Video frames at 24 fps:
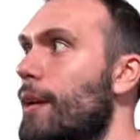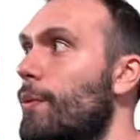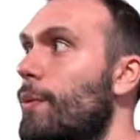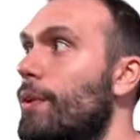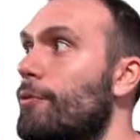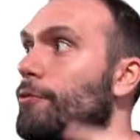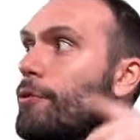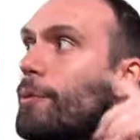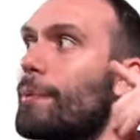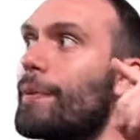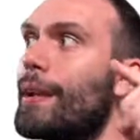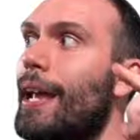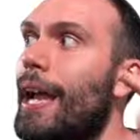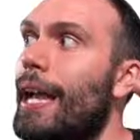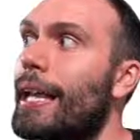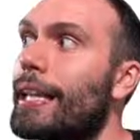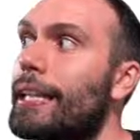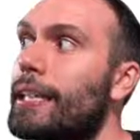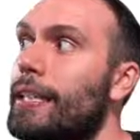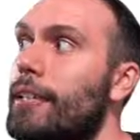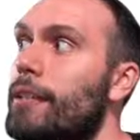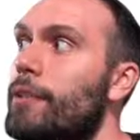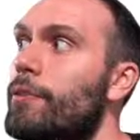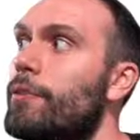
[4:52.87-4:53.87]
went from
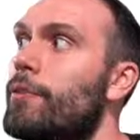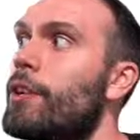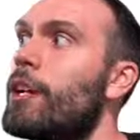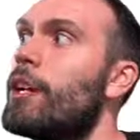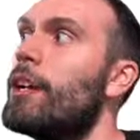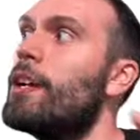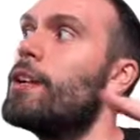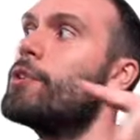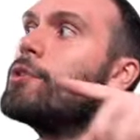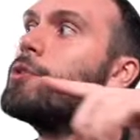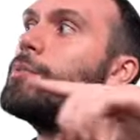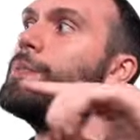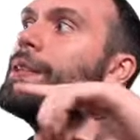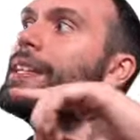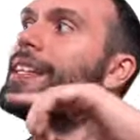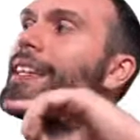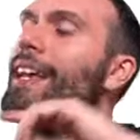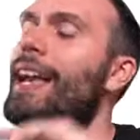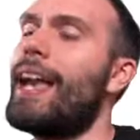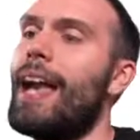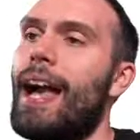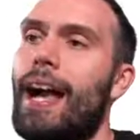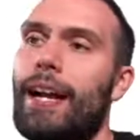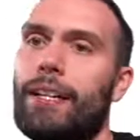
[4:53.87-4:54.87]
naive to
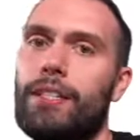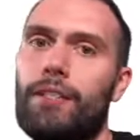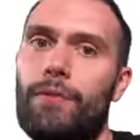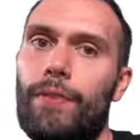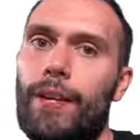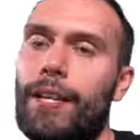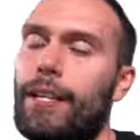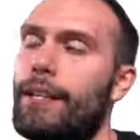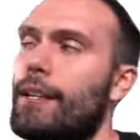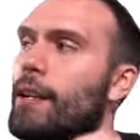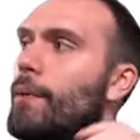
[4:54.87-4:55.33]
being activated.